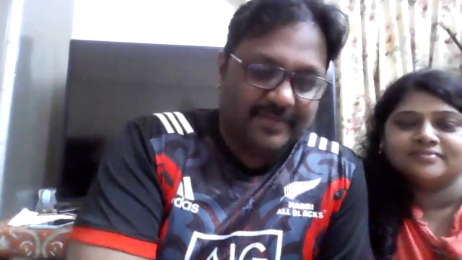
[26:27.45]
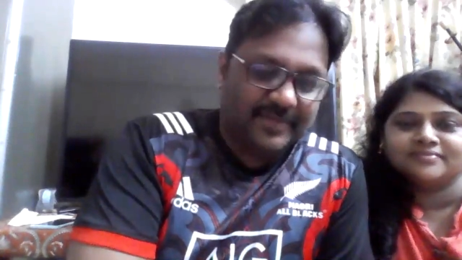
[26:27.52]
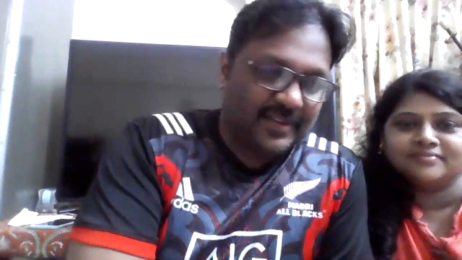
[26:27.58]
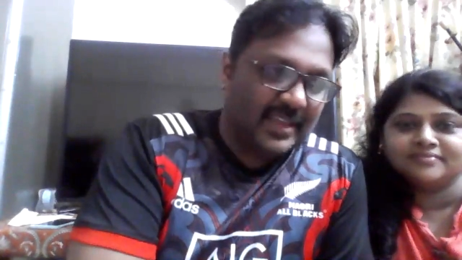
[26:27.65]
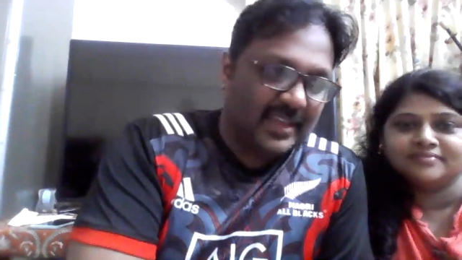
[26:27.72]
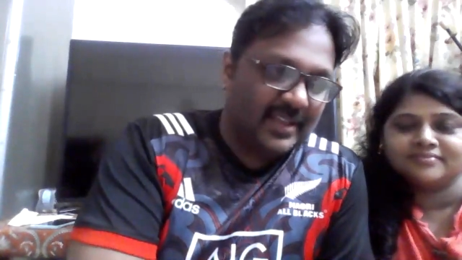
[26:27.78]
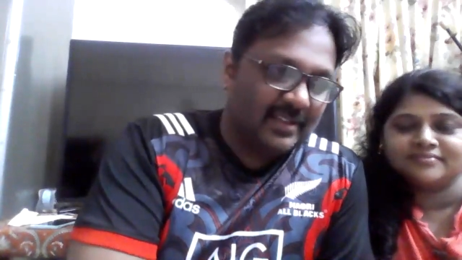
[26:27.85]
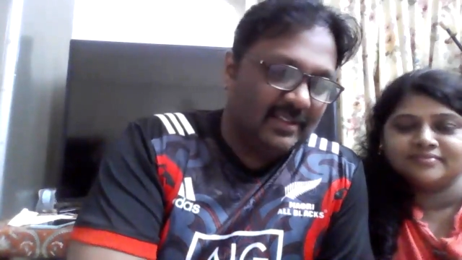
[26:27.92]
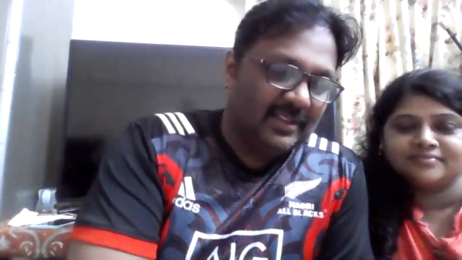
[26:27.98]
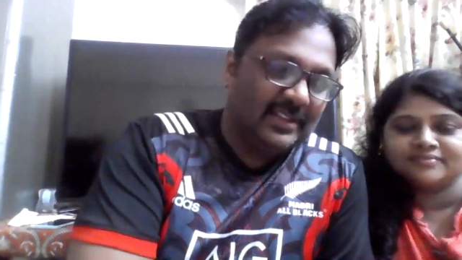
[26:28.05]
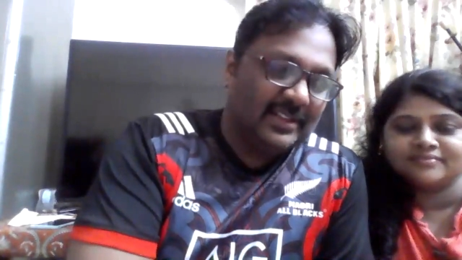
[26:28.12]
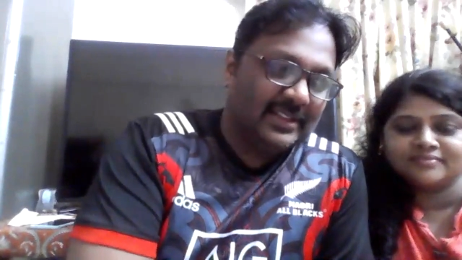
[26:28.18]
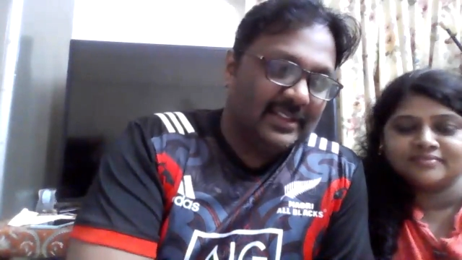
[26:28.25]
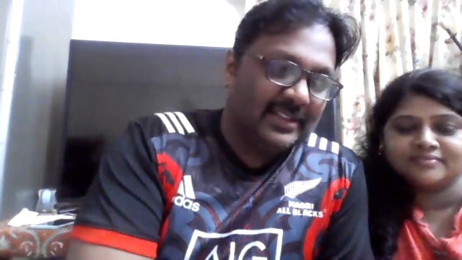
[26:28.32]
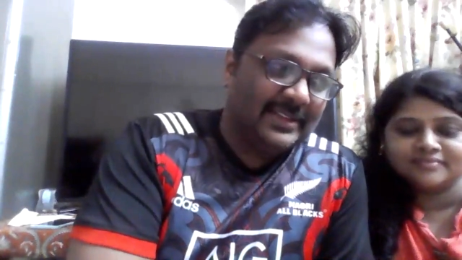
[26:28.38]
Speaker 1: Okay,
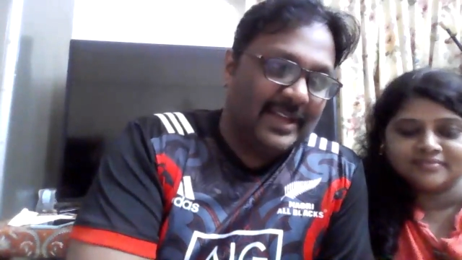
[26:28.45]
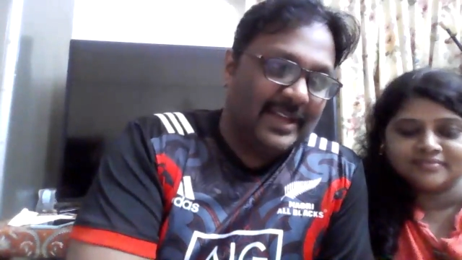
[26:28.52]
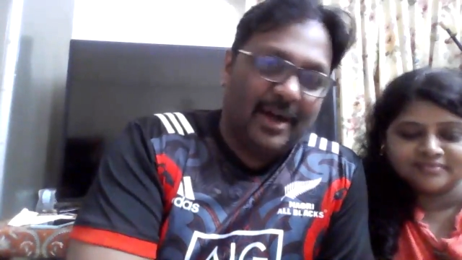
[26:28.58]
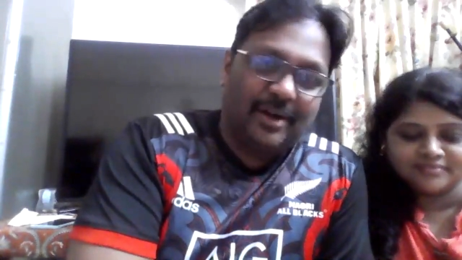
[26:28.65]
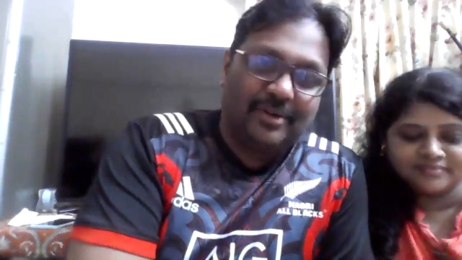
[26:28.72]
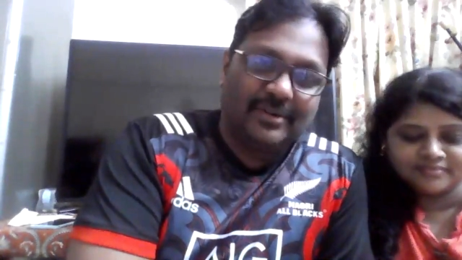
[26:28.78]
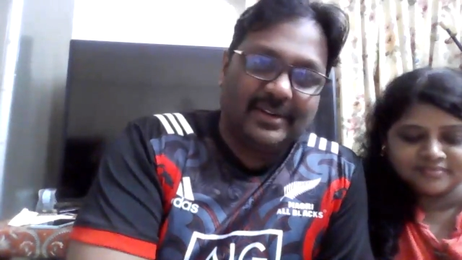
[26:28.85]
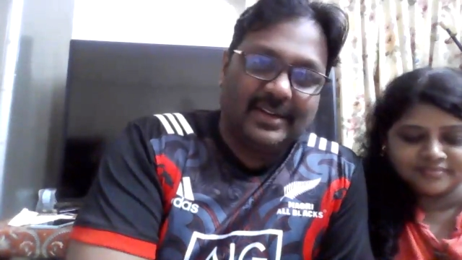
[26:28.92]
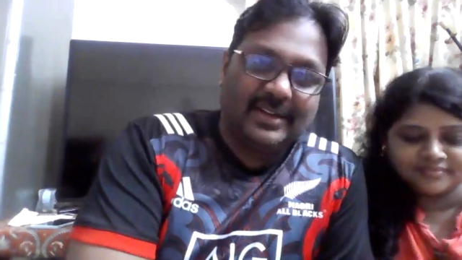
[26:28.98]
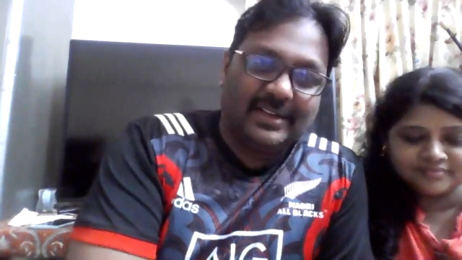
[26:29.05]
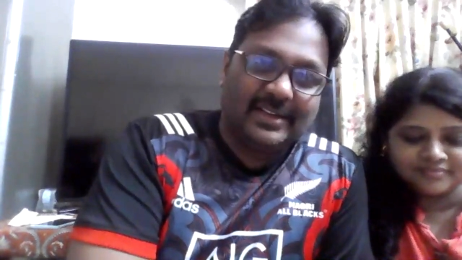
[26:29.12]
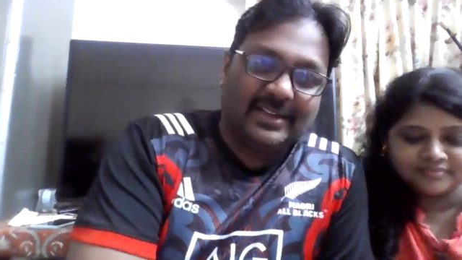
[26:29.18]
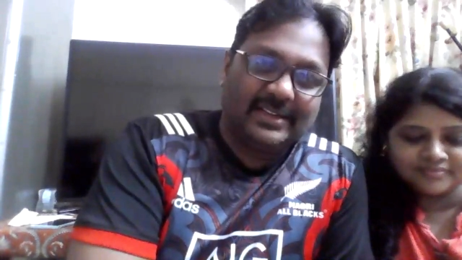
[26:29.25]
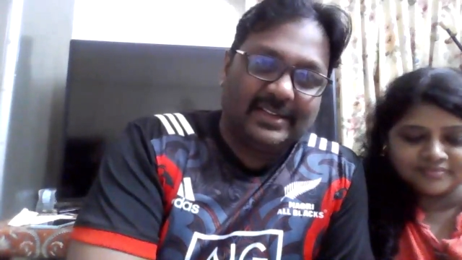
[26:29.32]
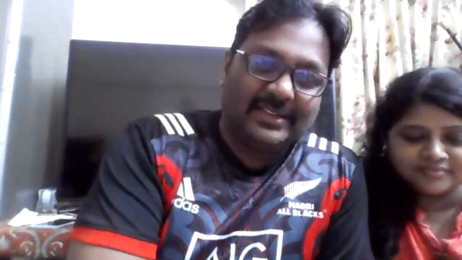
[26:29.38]
now
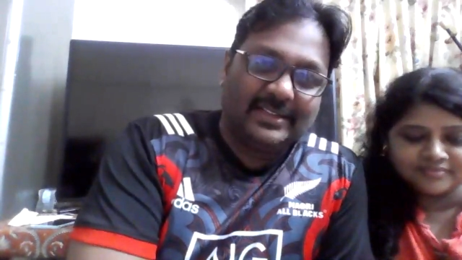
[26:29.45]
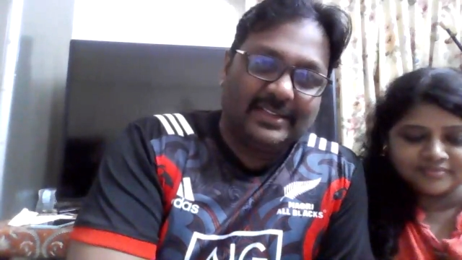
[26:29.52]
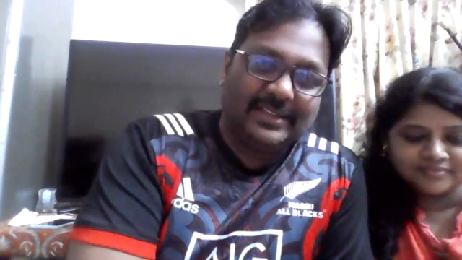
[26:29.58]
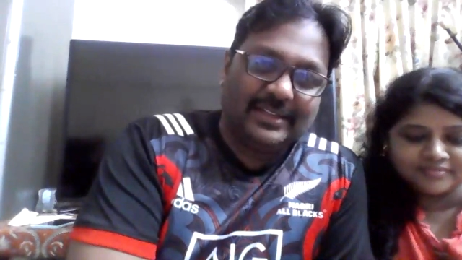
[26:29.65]
uh,